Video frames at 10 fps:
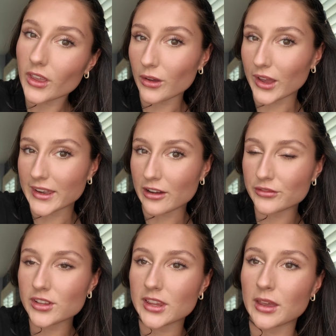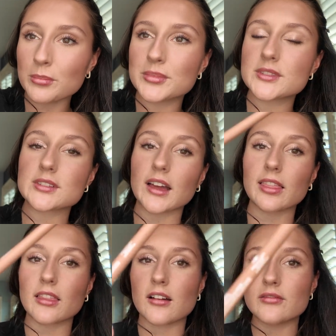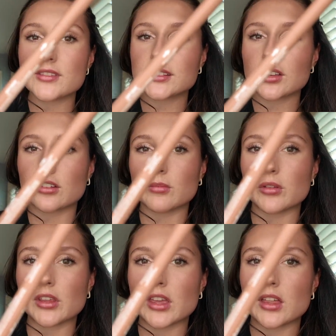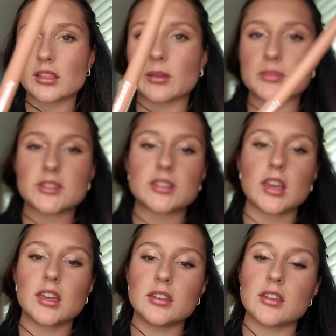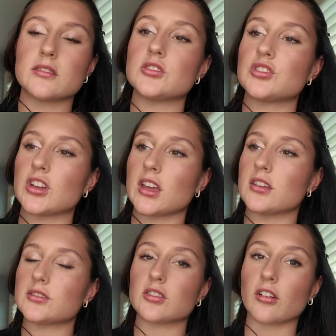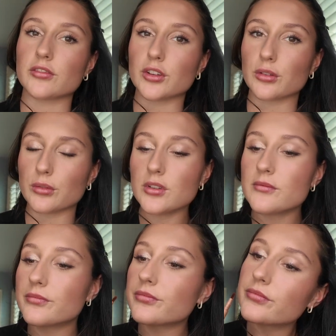Okay, now for lips. I love this Huda Beauty lip stain in the shade Soft Nude.